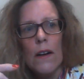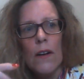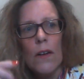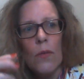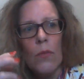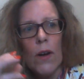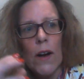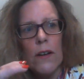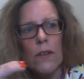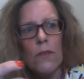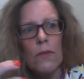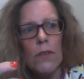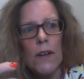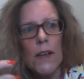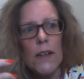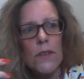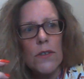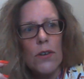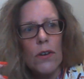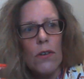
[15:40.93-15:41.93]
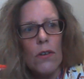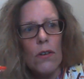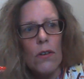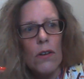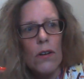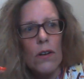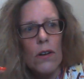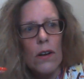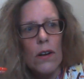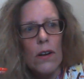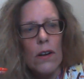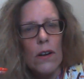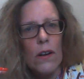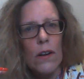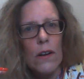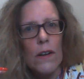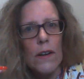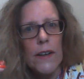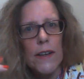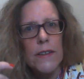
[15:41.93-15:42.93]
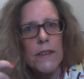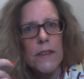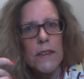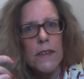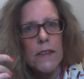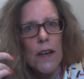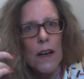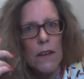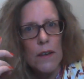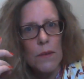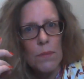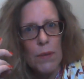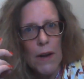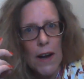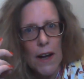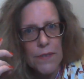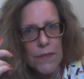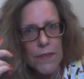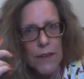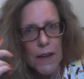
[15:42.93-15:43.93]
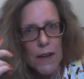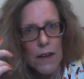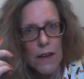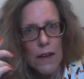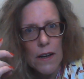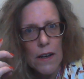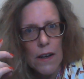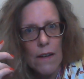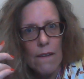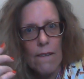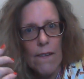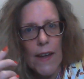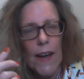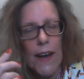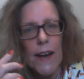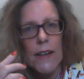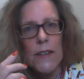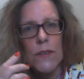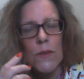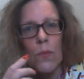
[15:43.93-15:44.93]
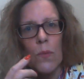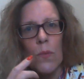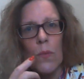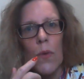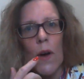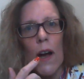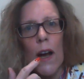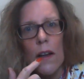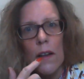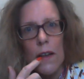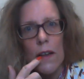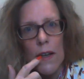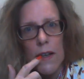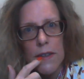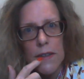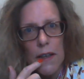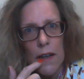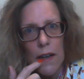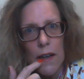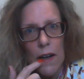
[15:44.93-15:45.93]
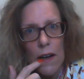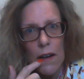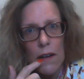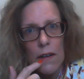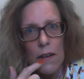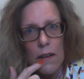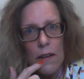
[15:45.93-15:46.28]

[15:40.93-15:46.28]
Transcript: When we talk, it's telepathic as well as here.